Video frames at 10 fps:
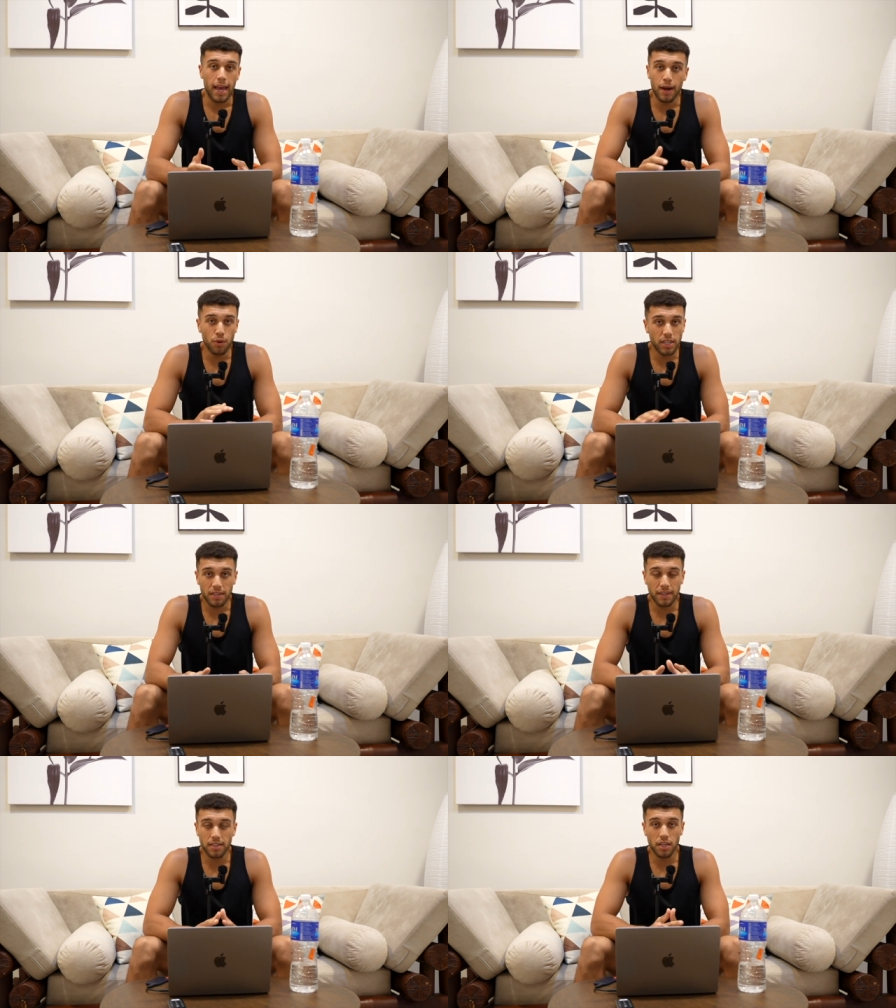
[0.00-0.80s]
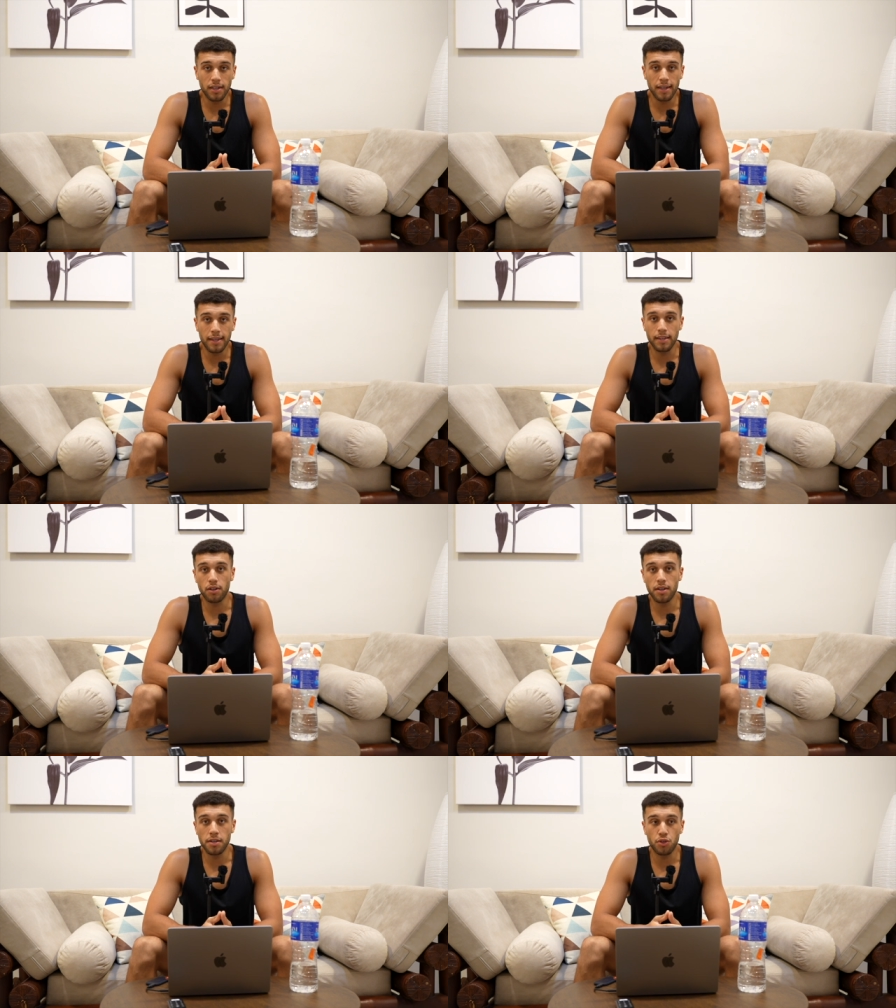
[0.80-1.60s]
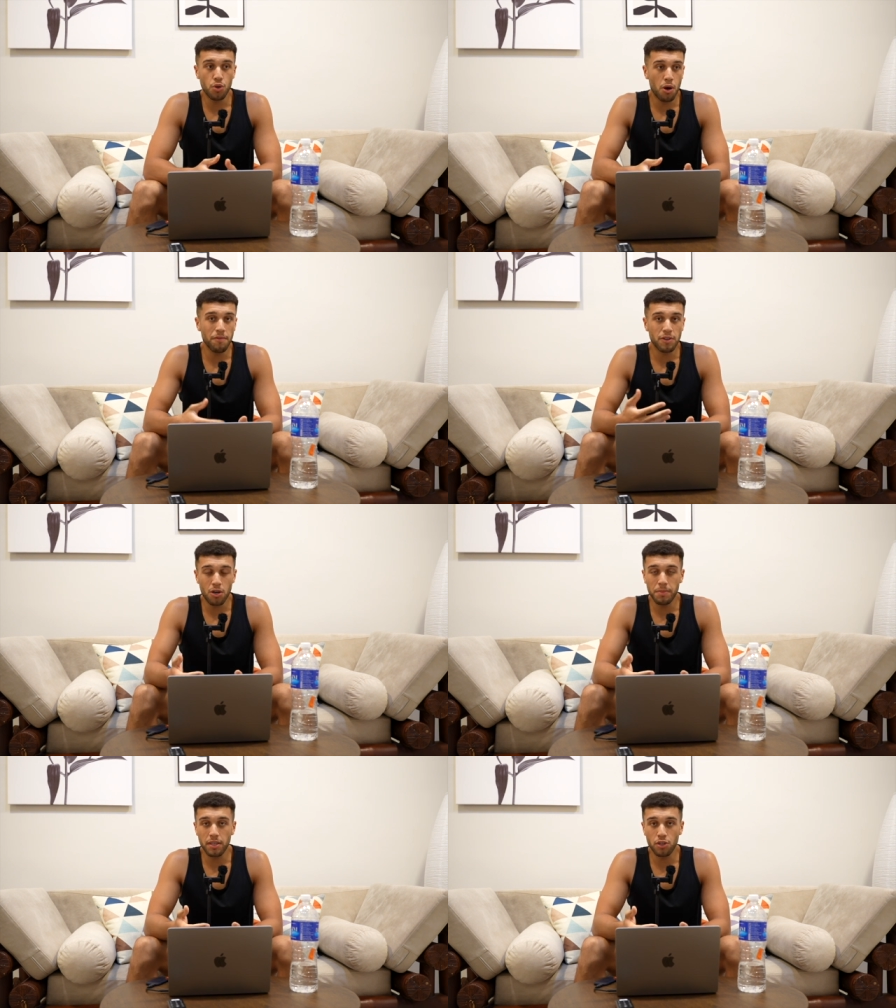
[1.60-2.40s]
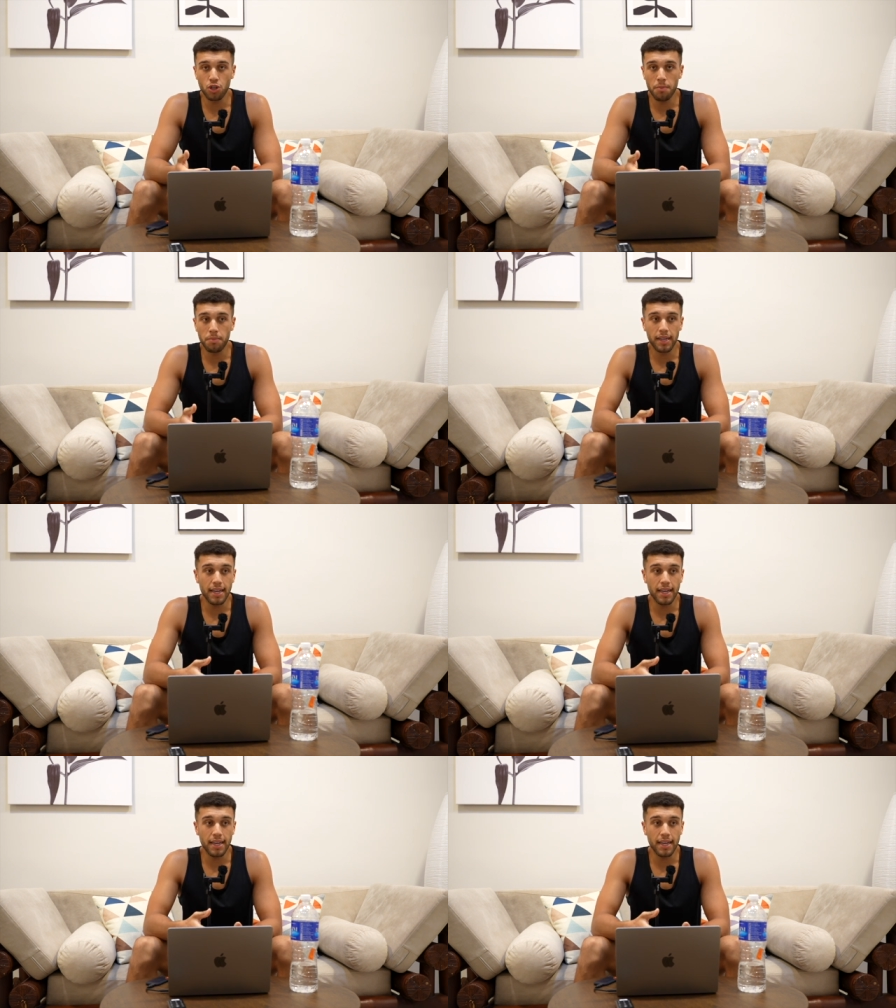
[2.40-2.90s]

All these things that you're going to need, guys. Do overtime in your job,